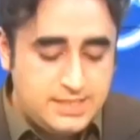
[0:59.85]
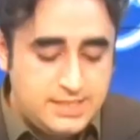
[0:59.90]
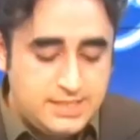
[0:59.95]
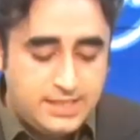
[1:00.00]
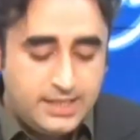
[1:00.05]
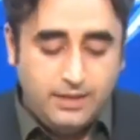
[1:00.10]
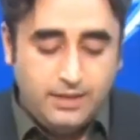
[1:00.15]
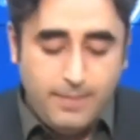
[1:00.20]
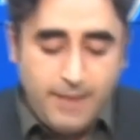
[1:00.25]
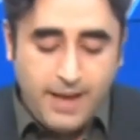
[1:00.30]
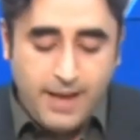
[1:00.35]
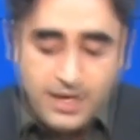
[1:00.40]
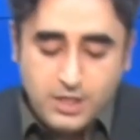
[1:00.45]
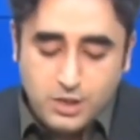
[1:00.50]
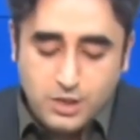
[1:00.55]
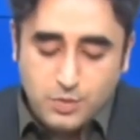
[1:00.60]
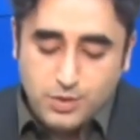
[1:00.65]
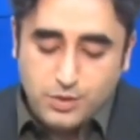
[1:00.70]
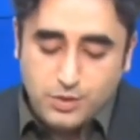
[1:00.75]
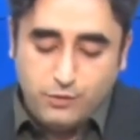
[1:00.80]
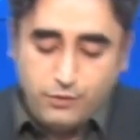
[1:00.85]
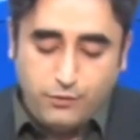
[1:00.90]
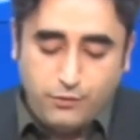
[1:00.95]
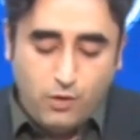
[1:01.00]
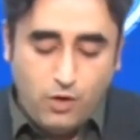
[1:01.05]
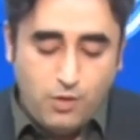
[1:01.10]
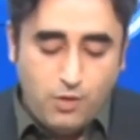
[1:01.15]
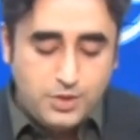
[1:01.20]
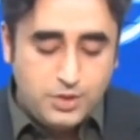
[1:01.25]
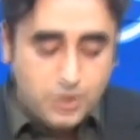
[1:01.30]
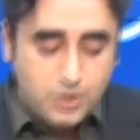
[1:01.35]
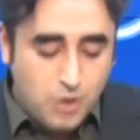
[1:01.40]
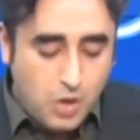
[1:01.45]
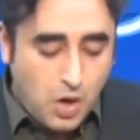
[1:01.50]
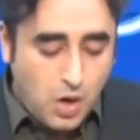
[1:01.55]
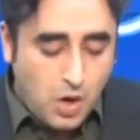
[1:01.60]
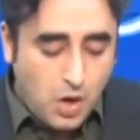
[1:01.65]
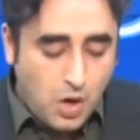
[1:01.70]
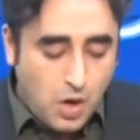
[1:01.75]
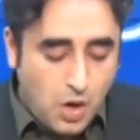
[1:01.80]
that the management reform is
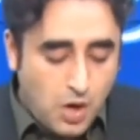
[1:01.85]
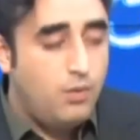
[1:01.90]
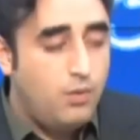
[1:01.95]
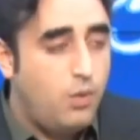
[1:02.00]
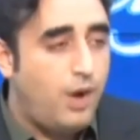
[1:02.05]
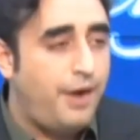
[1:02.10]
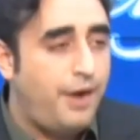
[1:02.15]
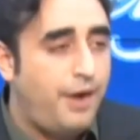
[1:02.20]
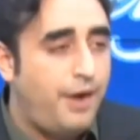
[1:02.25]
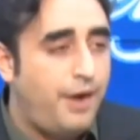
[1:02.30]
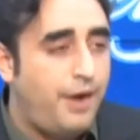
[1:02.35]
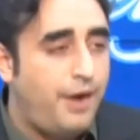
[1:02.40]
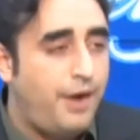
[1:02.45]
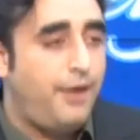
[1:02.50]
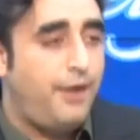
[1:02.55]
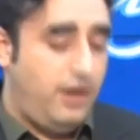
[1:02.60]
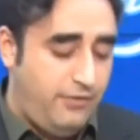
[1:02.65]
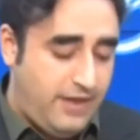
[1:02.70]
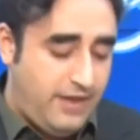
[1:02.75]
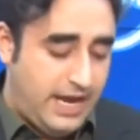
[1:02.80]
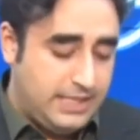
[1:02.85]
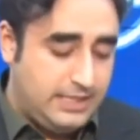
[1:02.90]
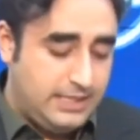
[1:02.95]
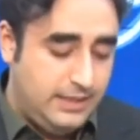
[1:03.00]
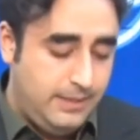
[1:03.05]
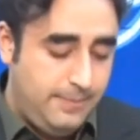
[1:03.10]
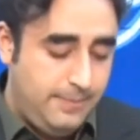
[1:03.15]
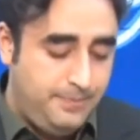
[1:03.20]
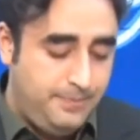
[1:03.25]
not a one-off event,